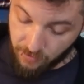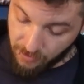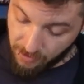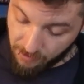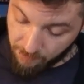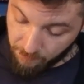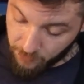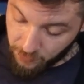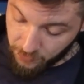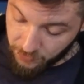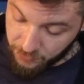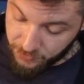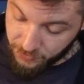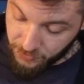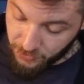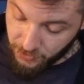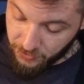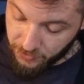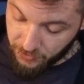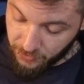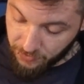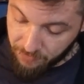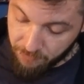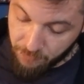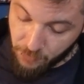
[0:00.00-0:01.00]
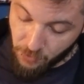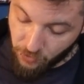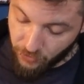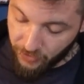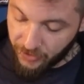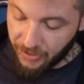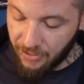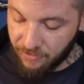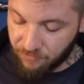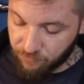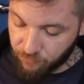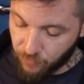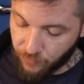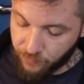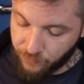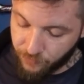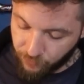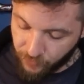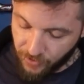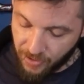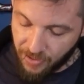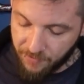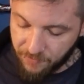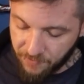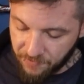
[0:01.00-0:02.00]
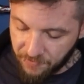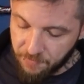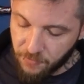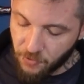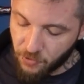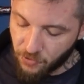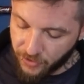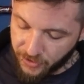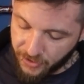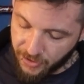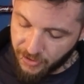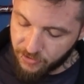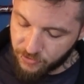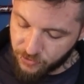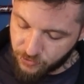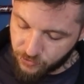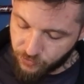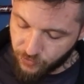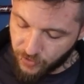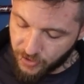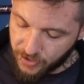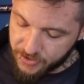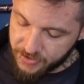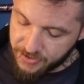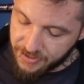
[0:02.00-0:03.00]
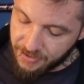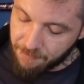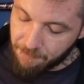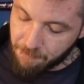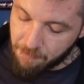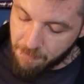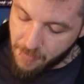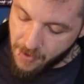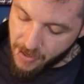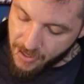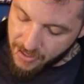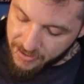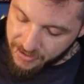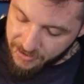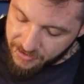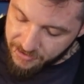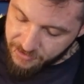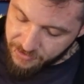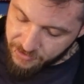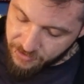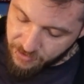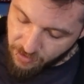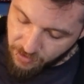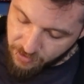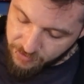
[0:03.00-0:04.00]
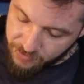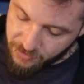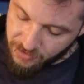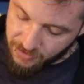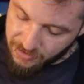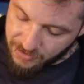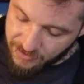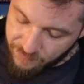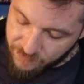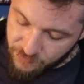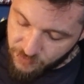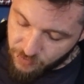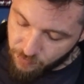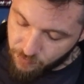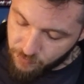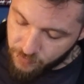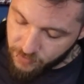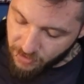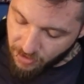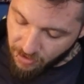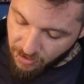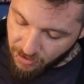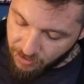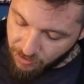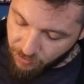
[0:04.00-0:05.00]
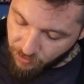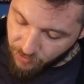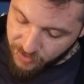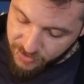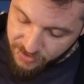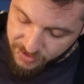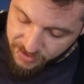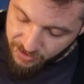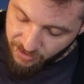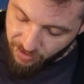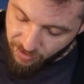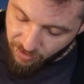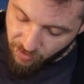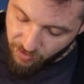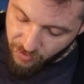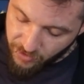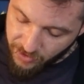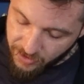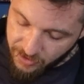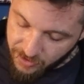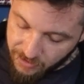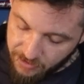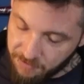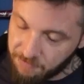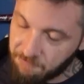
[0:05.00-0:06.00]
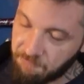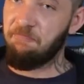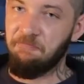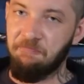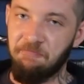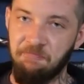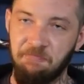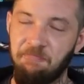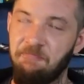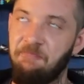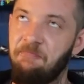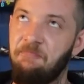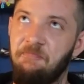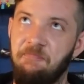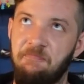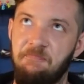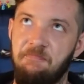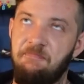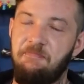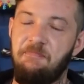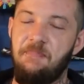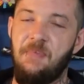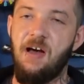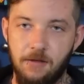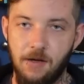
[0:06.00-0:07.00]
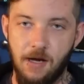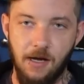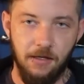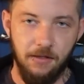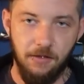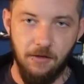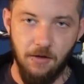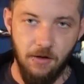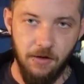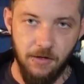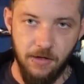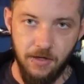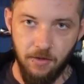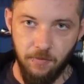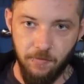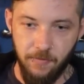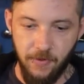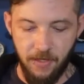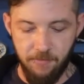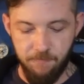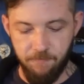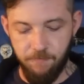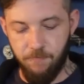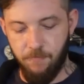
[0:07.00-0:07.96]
I'm concerned that the more it gets roughed around and the more it gets stretched, it may start to leave some slight creasing along here. I can't help that.